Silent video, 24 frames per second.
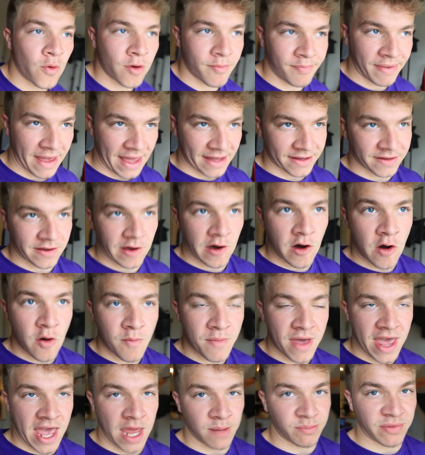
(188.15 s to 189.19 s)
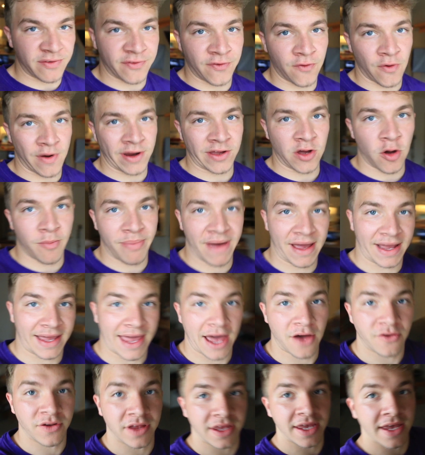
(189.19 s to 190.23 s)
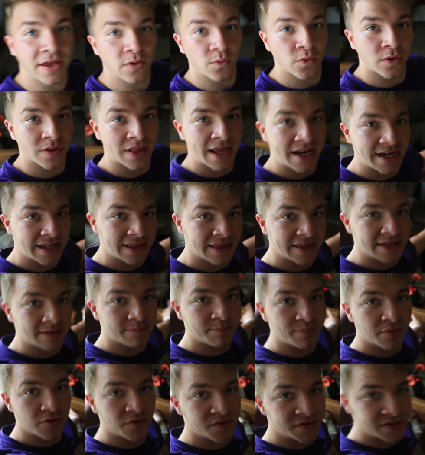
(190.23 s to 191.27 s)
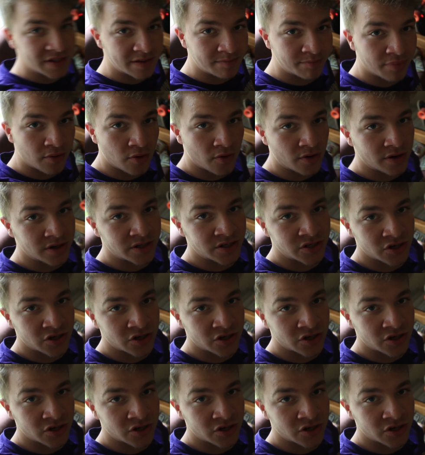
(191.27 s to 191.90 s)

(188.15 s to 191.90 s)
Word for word: we're back home, and before I go back out again, we're letting the boosted board